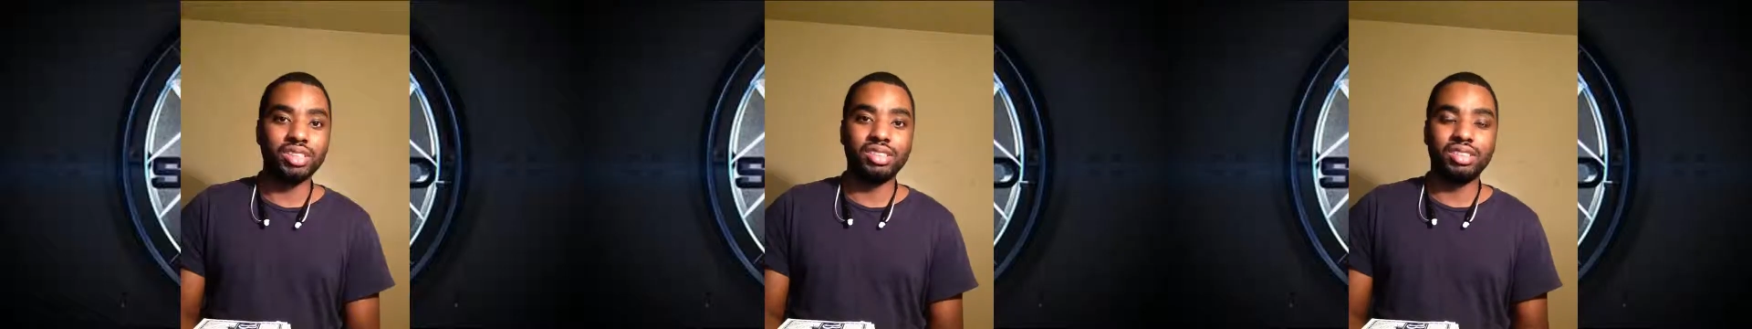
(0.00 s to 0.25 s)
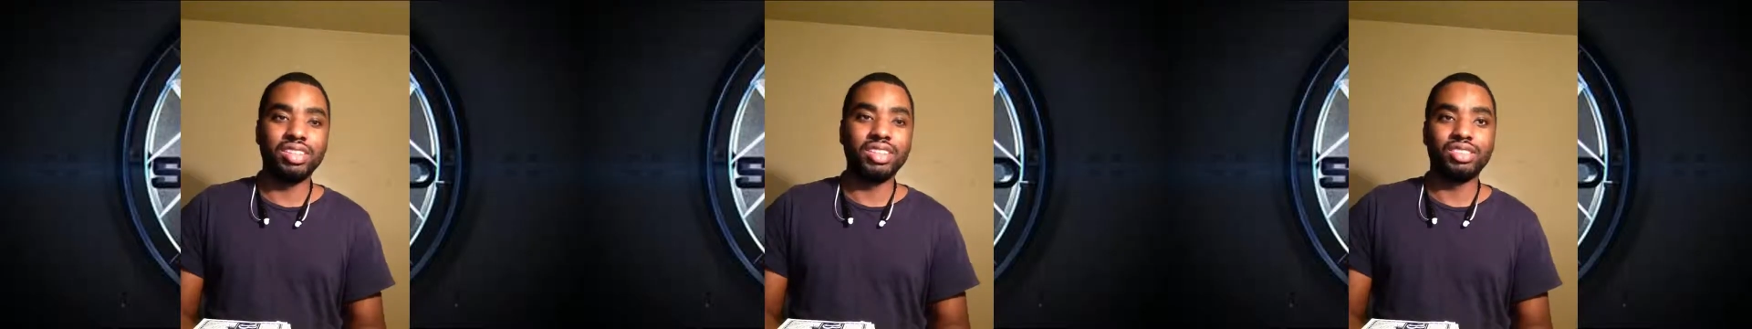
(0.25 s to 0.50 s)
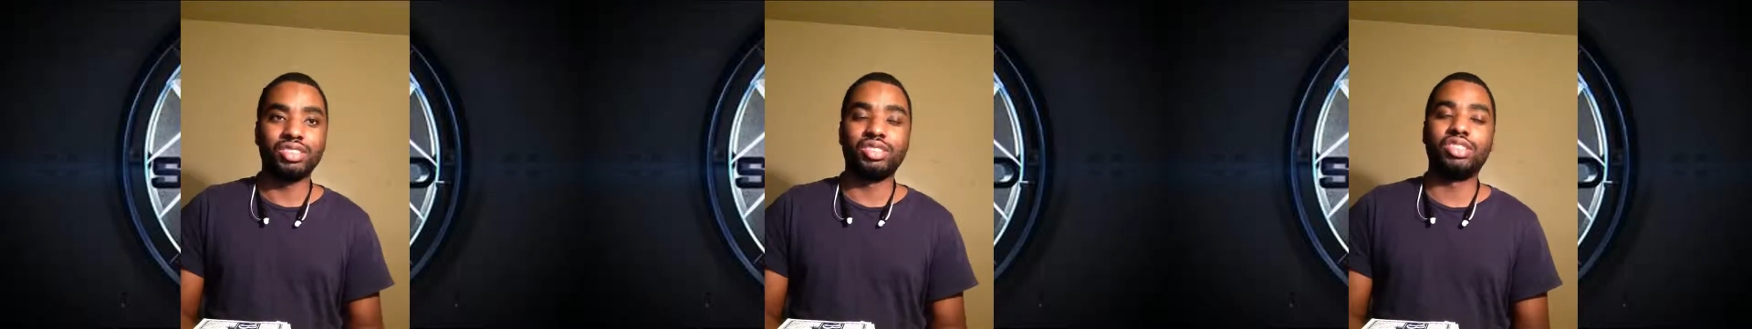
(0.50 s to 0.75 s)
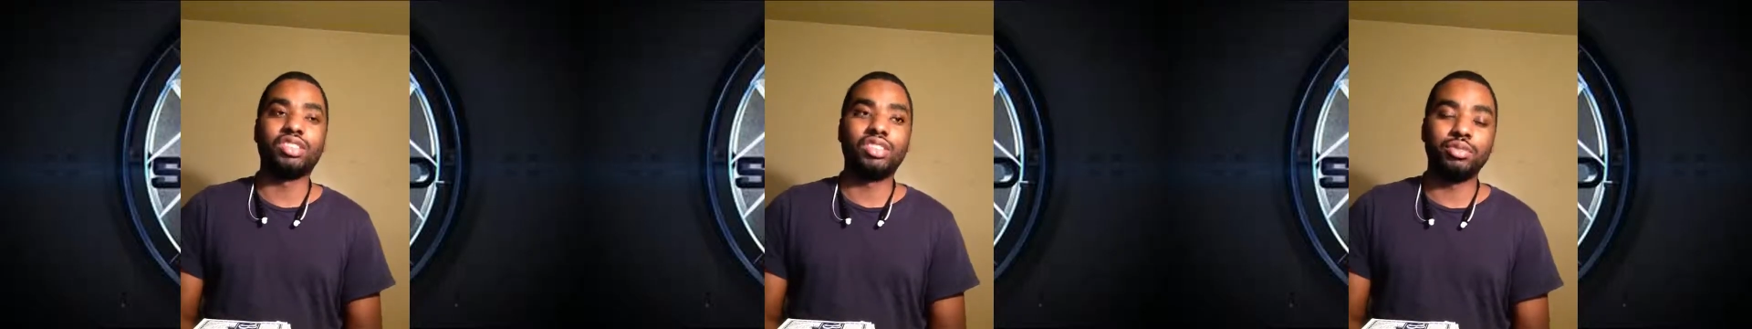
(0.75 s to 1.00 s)
is
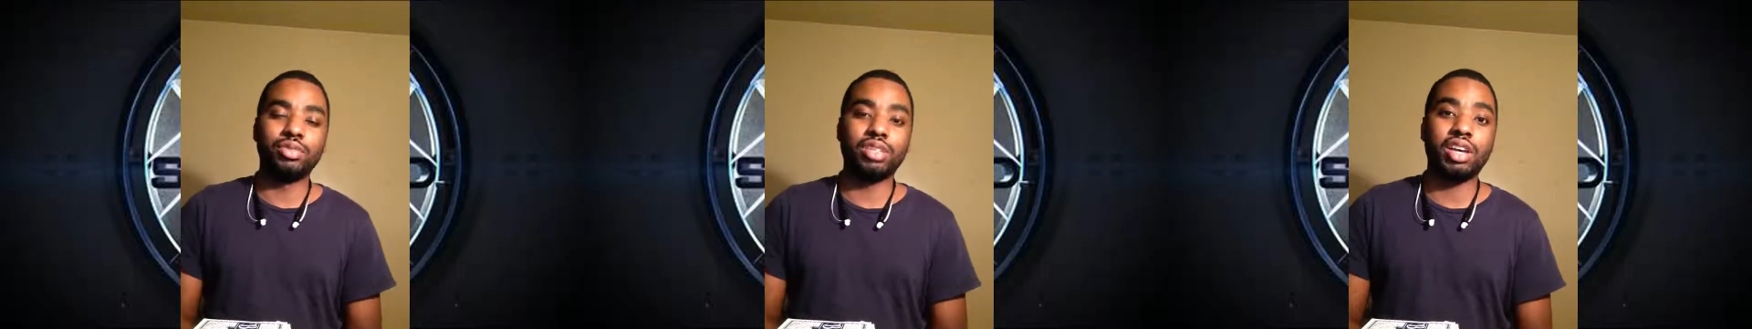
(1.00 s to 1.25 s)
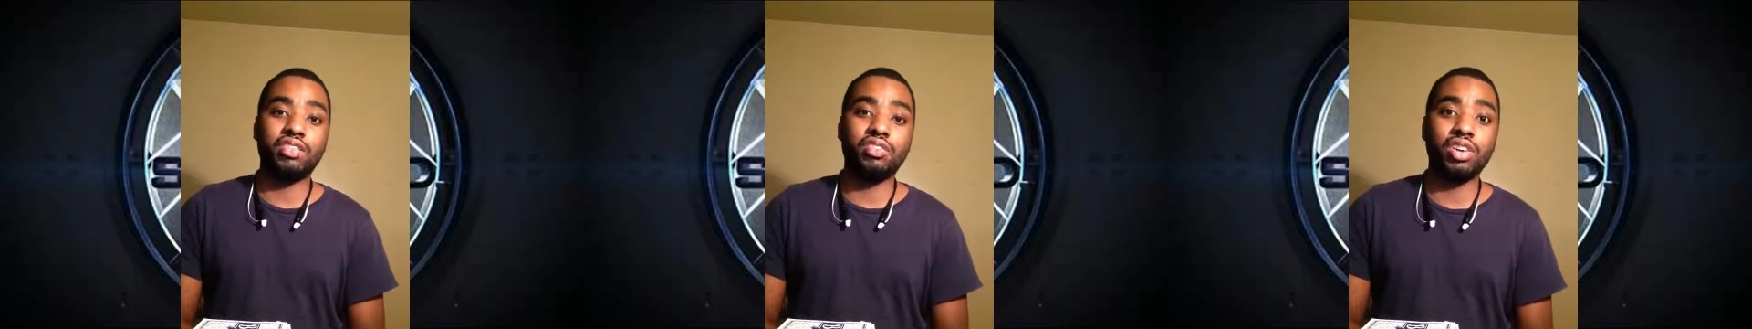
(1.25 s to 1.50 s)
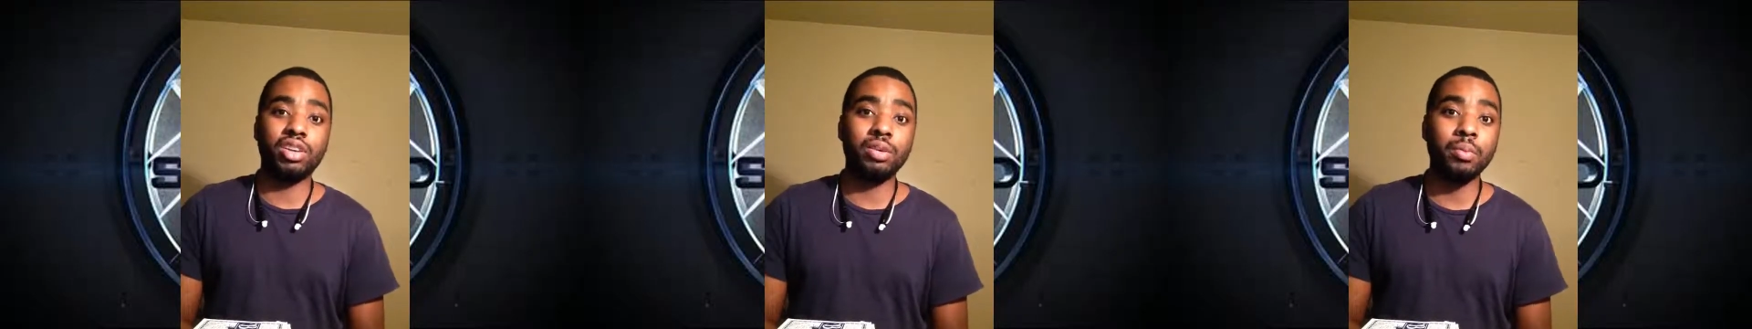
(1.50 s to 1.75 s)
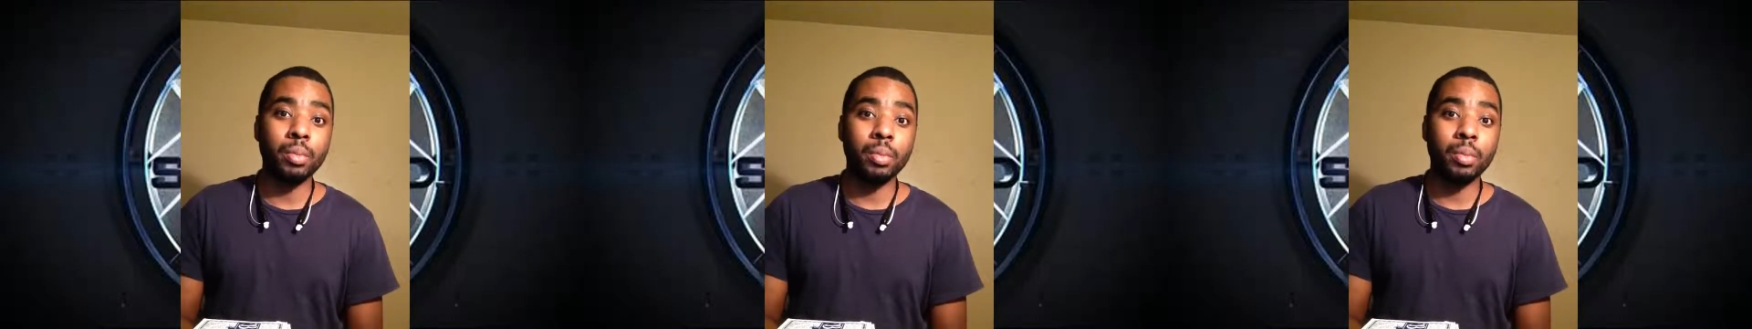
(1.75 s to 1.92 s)
interesting. It was kind of funny.